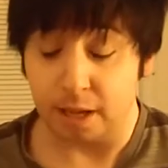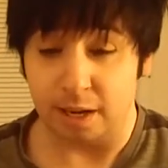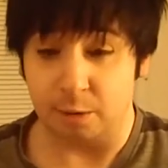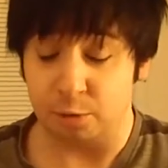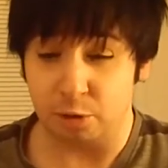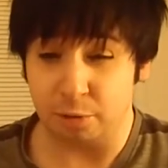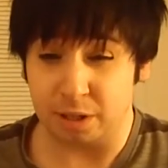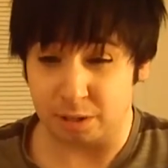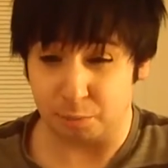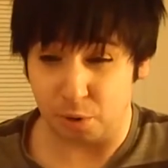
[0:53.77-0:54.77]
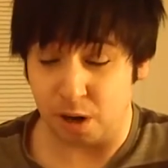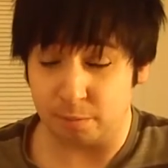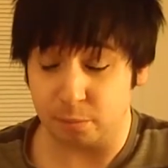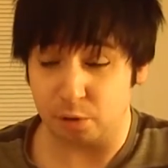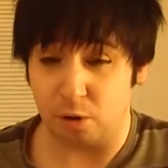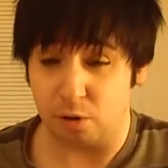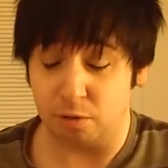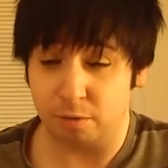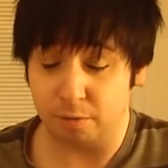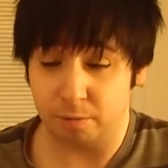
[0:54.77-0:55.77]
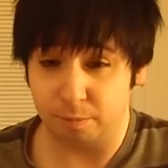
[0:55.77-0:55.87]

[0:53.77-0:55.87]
And I was doing it to problem solve,